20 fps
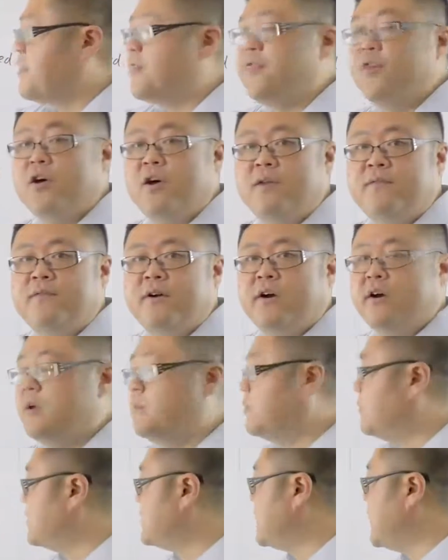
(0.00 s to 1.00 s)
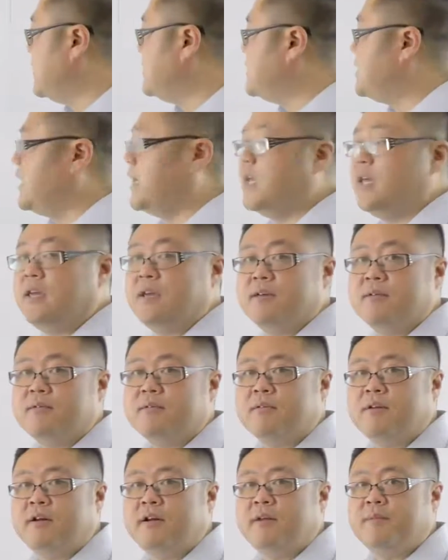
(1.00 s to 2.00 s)
a third variable, say t,
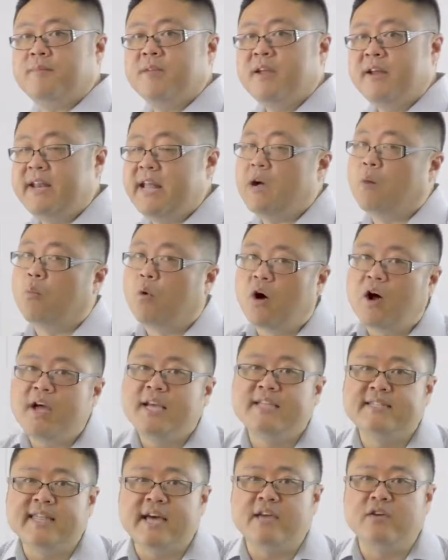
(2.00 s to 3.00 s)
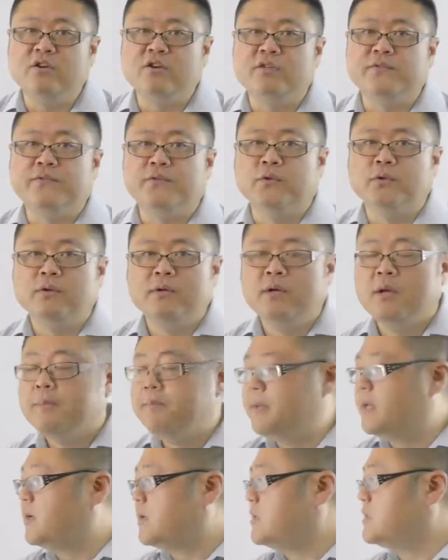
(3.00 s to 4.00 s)
right? Now, why is that useful?
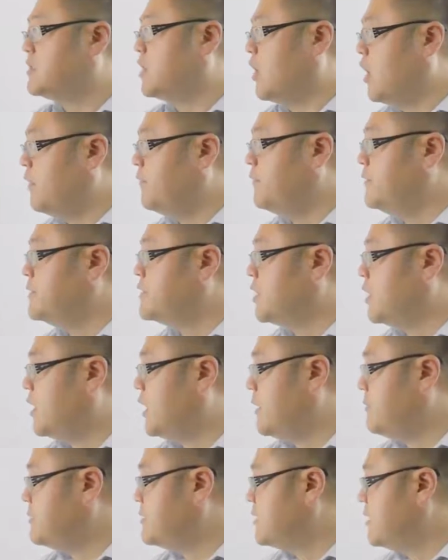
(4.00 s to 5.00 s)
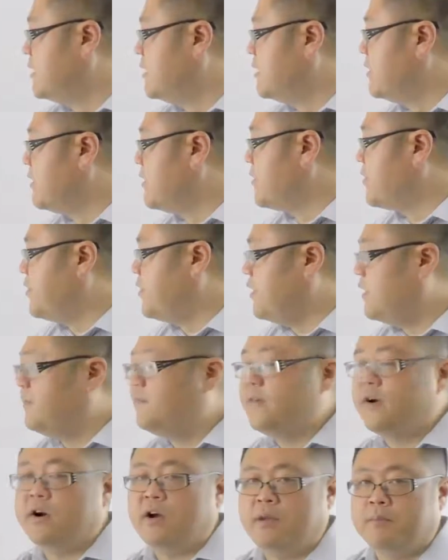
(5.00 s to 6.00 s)
Because oftentimes the
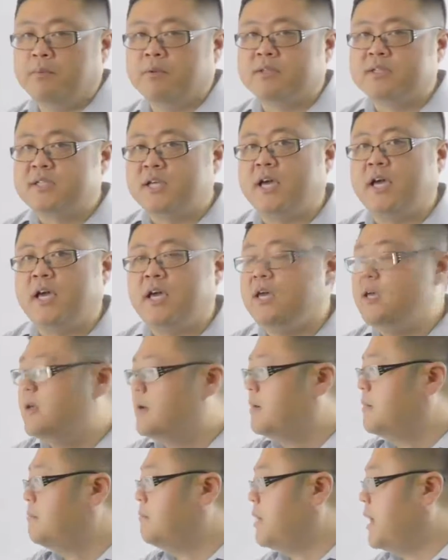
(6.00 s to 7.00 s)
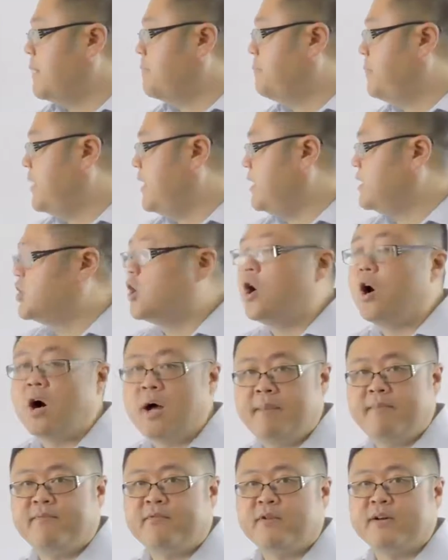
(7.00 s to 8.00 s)
third variable t might be
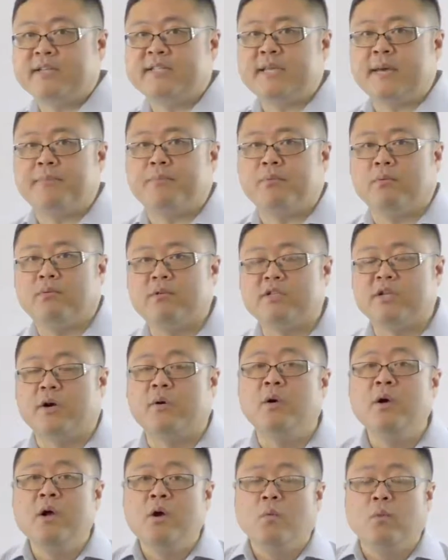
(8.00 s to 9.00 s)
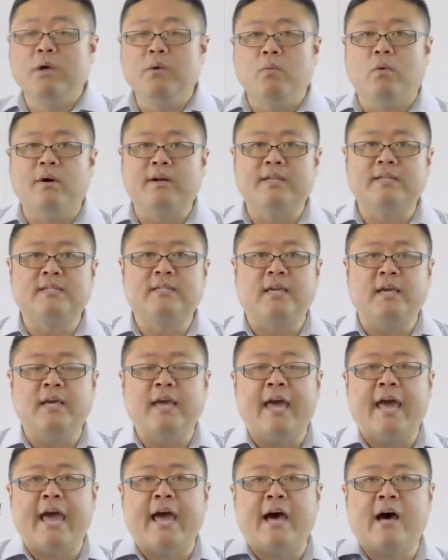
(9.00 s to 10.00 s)
time, for example. So we want to
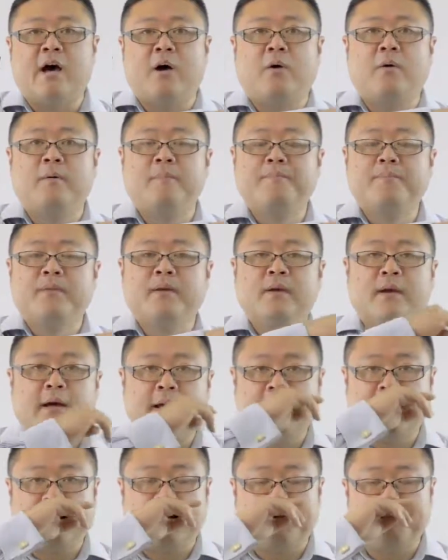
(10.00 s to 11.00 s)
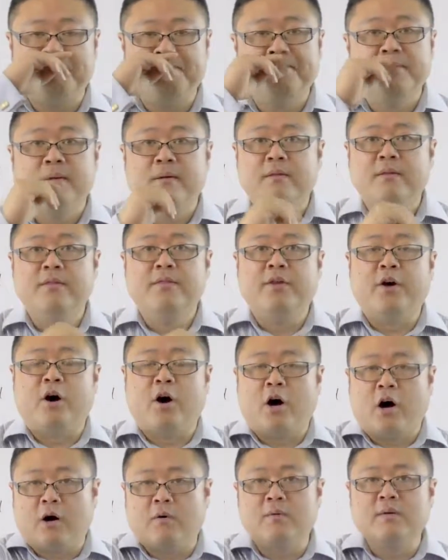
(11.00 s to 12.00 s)
see how the
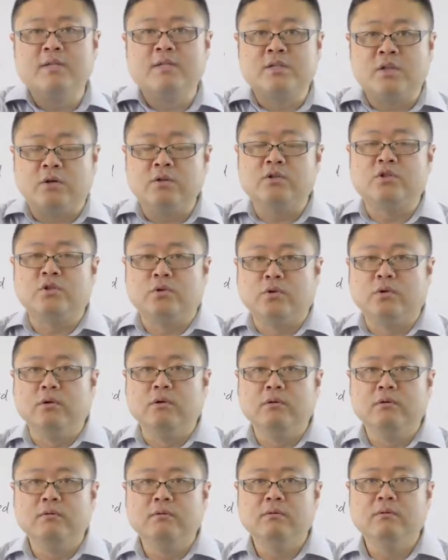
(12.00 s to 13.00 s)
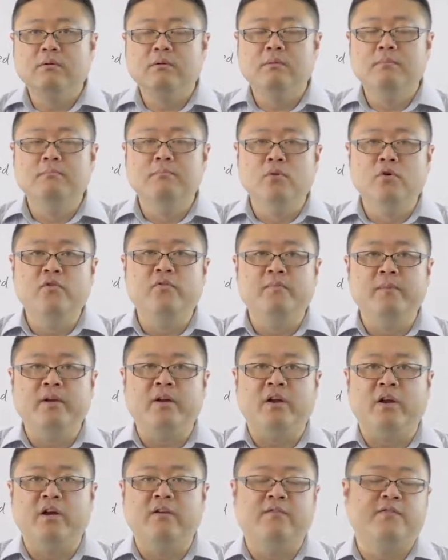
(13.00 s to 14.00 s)
horizontal
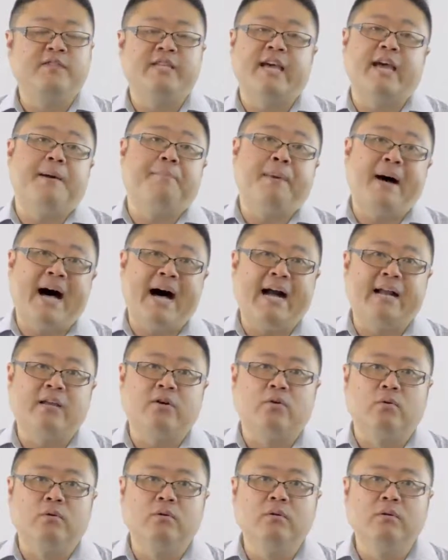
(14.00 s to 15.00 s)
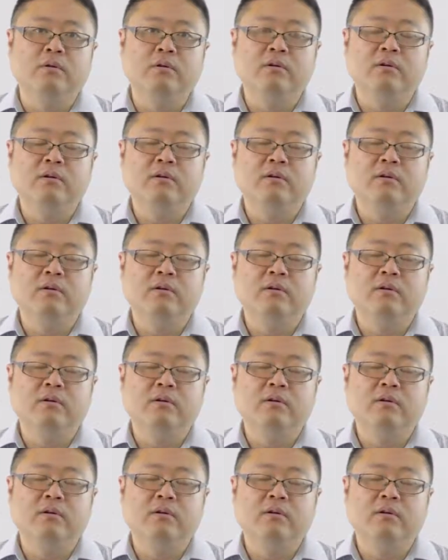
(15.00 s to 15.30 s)
movement of, say, a particle